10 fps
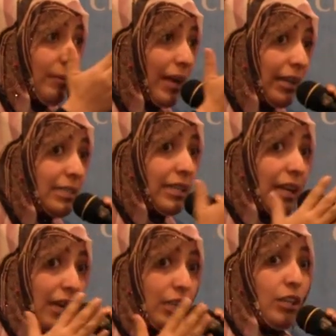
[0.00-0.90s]
The
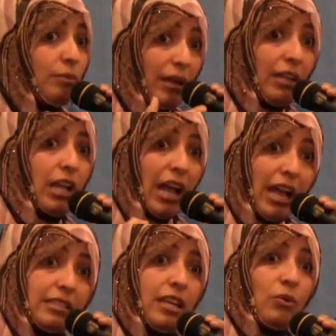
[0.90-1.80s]
educated women
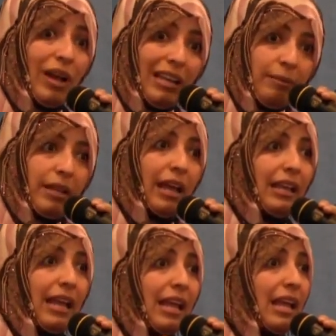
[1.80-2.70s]
will take the
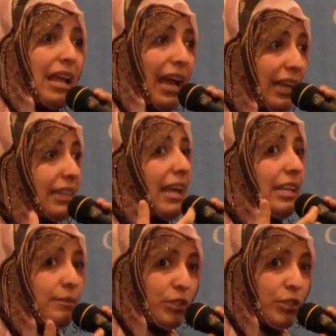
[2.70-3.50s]
leading roles.